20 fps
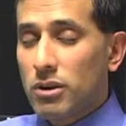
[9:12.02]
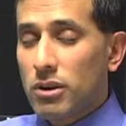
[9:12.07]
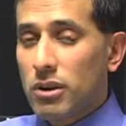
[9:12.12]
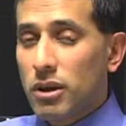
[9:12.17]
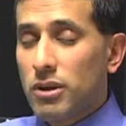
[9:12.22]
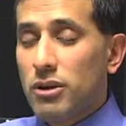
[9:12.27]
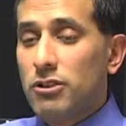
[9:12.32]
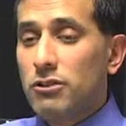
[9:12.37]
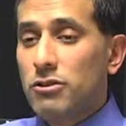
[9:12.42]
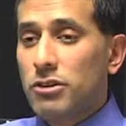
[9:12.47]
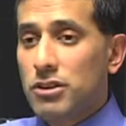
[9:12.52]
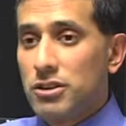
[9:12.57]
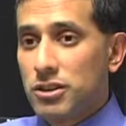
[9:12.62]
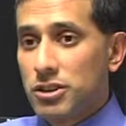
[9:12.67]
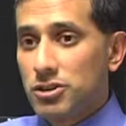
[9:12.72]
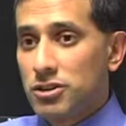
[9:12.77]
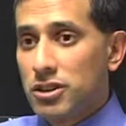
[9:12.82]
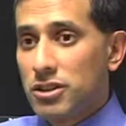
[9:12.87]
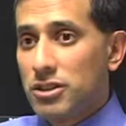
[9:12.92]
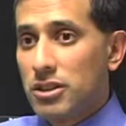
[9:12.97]
Another
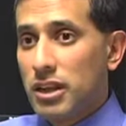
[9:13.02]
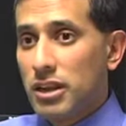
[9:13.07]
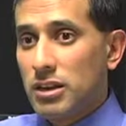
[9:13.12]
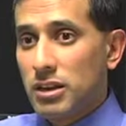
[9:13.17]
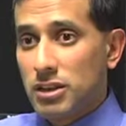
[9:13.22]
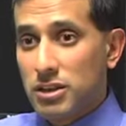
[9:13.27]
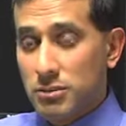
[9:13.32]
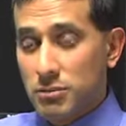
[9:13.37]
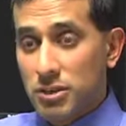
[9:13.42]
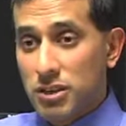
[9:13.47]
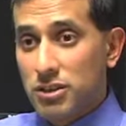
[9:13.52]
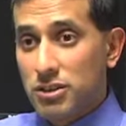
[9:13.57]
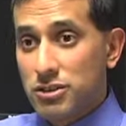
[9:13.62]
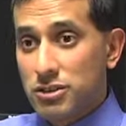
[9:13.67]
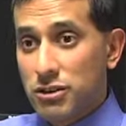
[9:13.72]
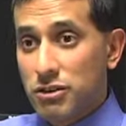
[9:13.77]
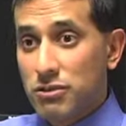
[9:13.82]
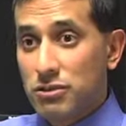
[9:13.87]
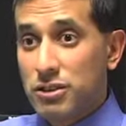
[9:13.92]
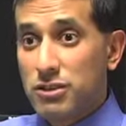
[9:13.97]
condition that needs to be
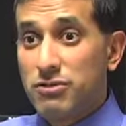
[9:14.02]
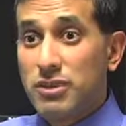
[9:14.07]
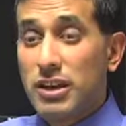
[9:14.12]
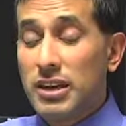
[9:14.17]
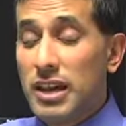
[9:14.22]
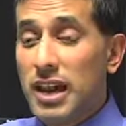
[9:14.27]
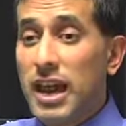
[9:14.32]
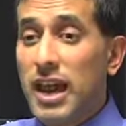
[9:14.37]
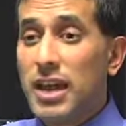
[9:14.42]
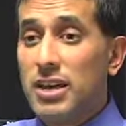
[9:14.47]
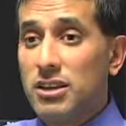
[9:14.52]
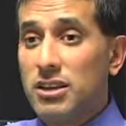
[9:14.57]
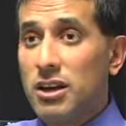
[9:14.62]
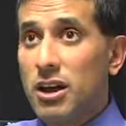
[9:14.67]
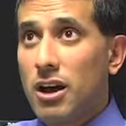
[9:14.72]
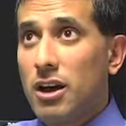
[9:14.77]
considered is if they can't